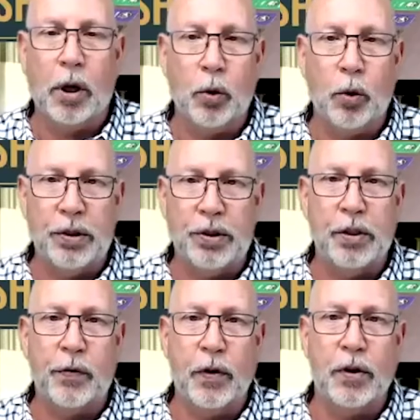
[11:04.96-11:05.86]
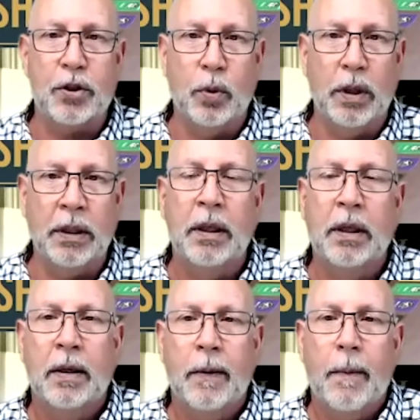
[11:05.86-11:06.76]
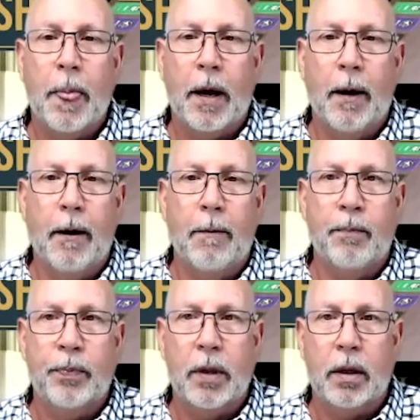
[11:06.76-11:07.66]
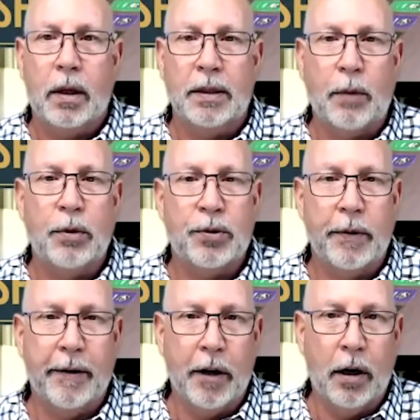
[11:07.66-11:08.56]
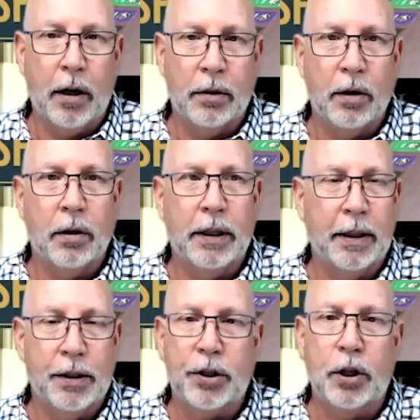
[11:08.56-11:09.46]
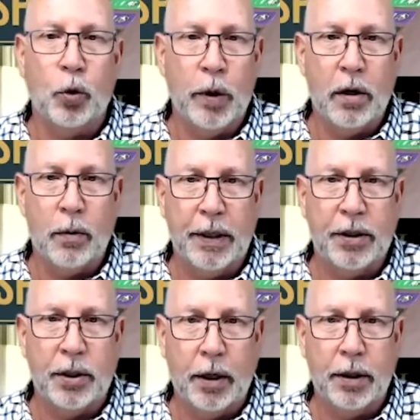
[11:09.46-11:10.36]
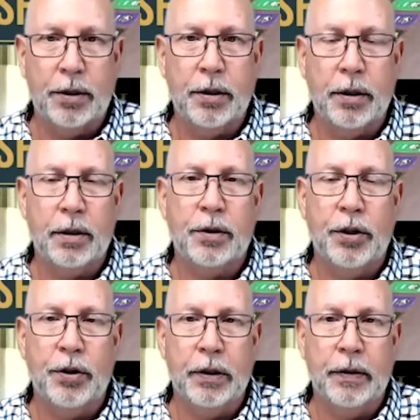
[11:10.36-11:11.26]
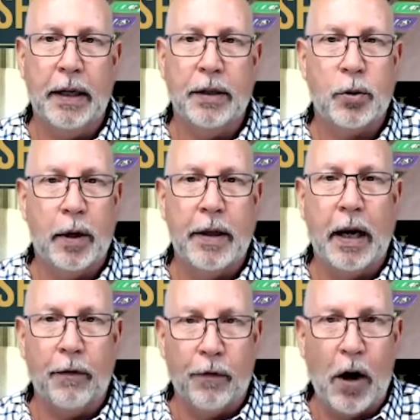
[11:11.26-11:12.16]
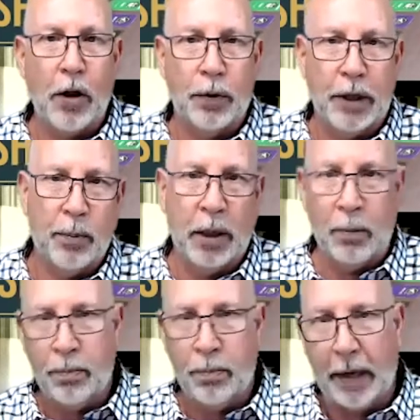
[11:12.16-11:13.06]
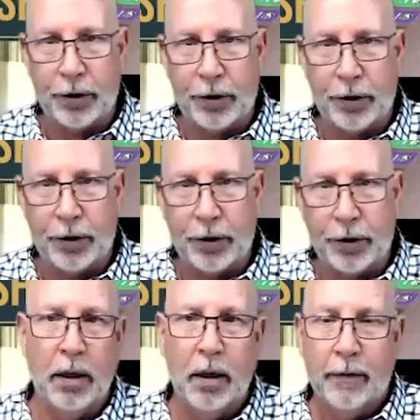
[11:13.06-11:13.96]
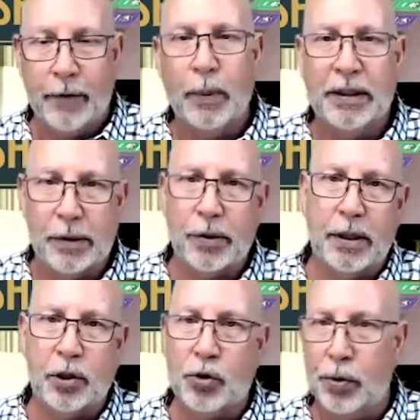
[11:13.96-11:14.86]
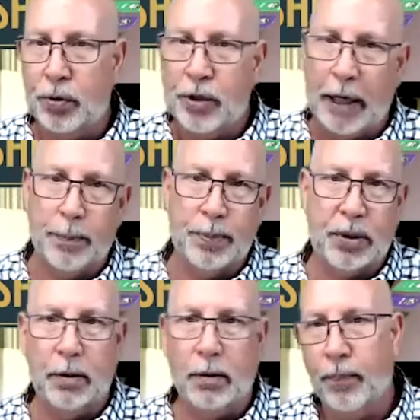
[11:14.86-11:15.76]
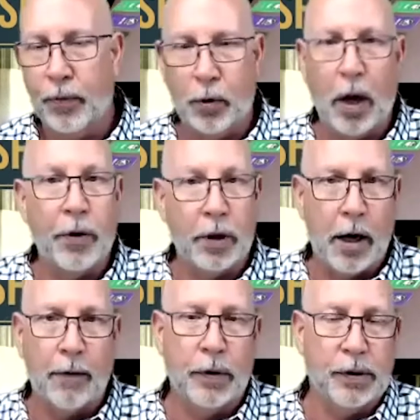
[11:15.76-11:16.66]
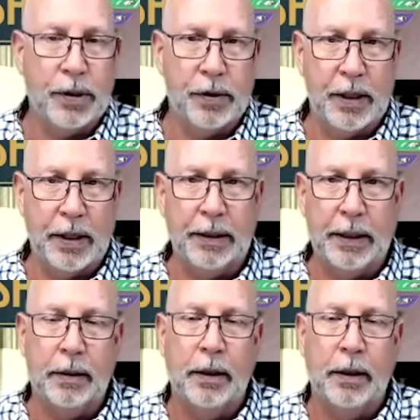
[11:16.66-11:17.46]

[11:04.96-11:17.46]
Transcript: was his first one. Um, because I was very on early in his career when he started to to do that. So I, then I followed him. He mentored me from a distance through tapes and through other conferences that he did.